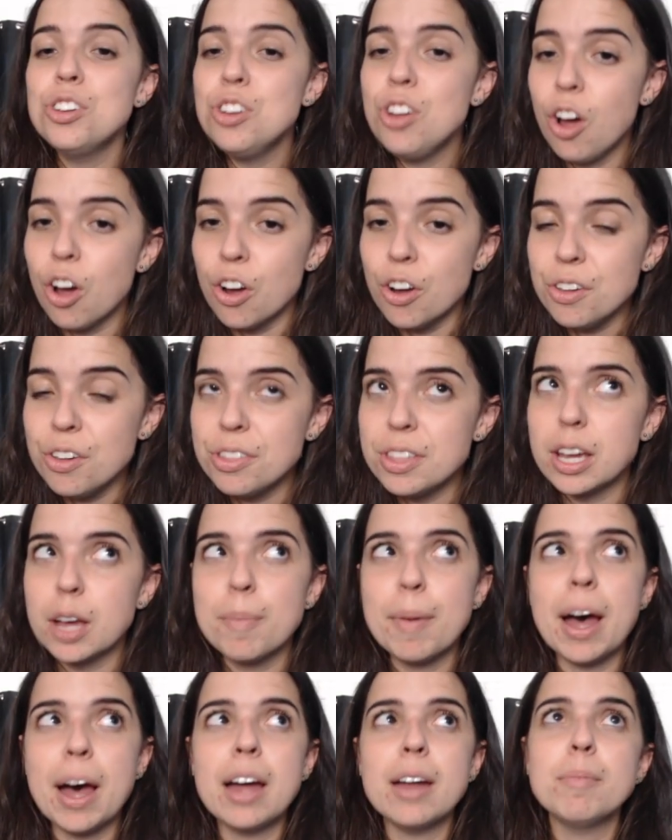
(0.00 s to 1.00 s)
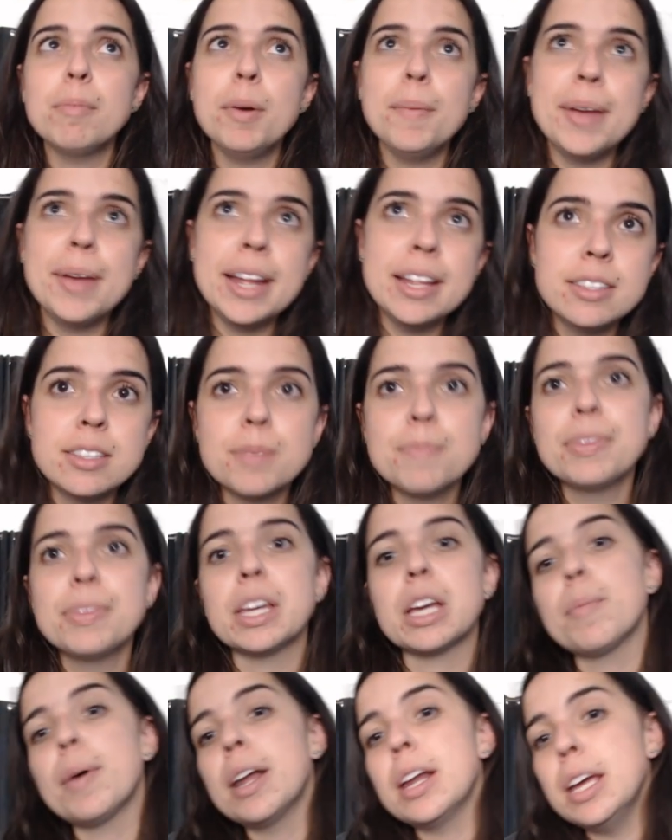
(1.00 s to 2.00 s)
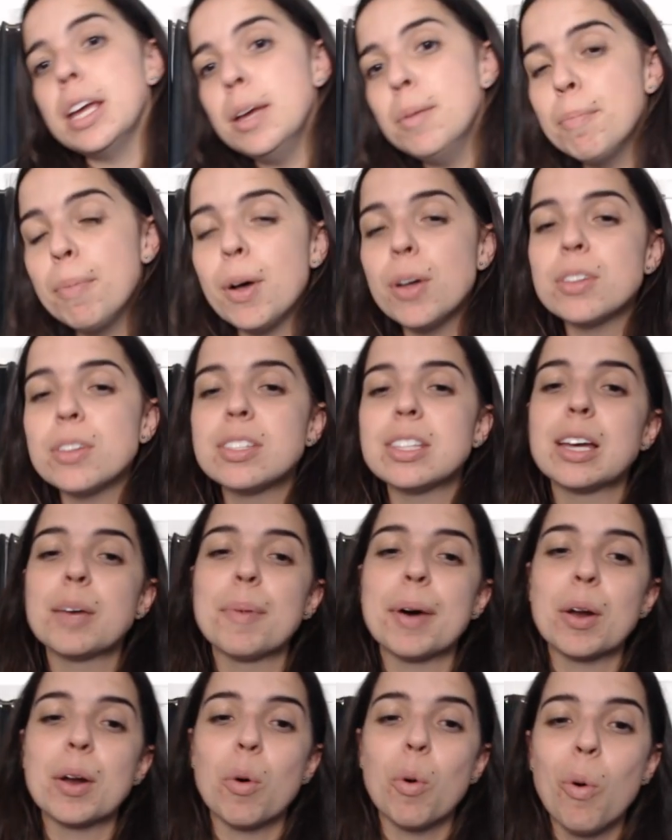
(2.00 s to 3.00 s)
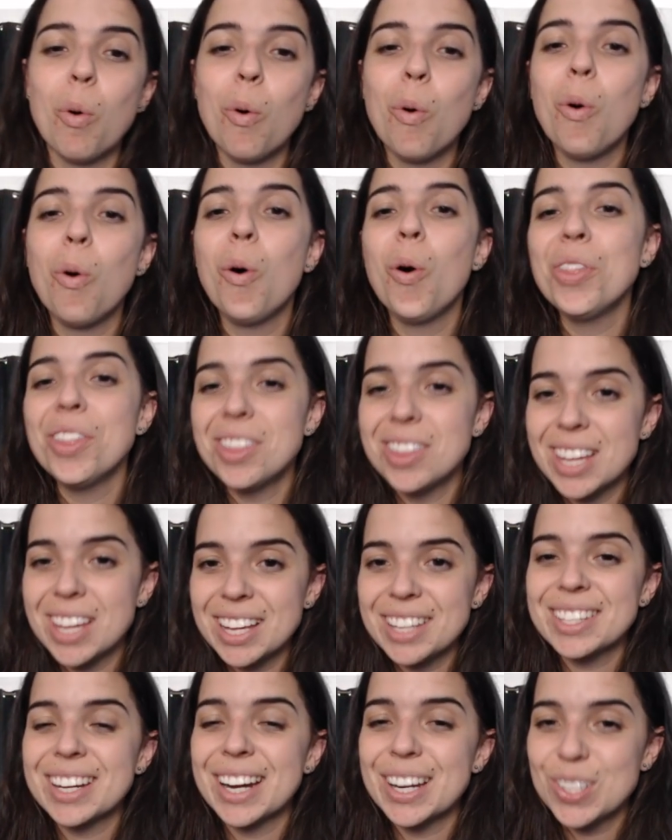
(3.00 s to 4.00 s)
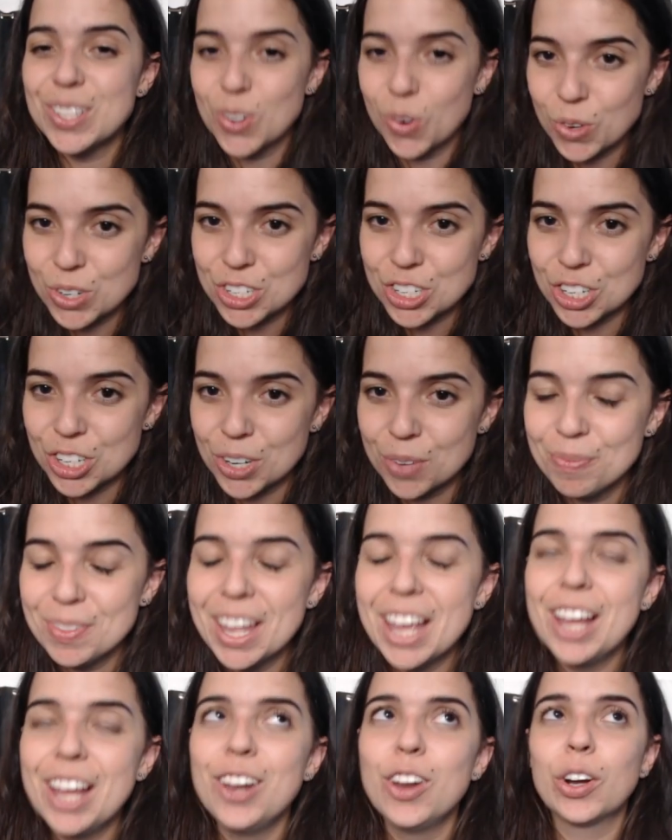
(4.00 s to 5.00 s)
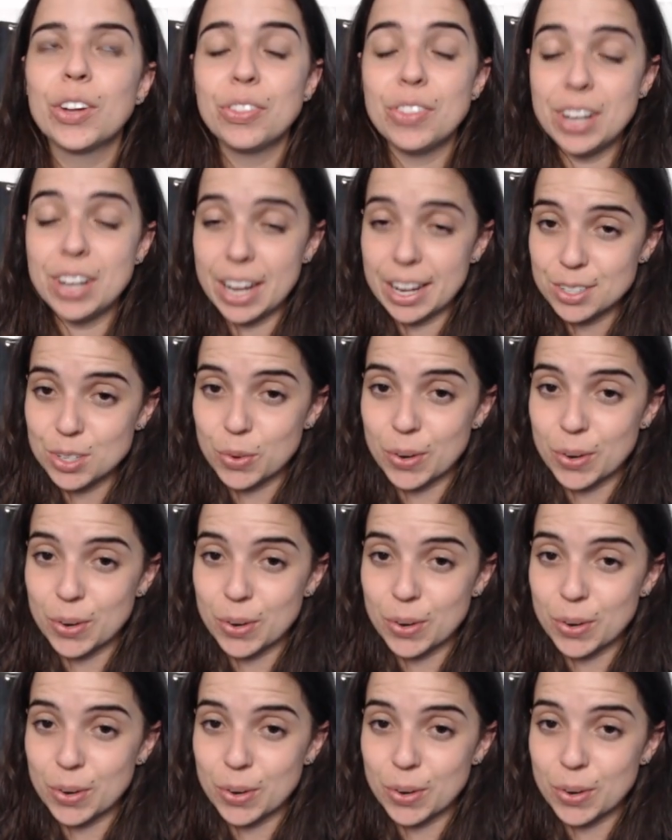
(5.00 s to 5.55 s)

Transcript: know, think about momentum, think about impulse, think about all the things that I taught you. Look at the next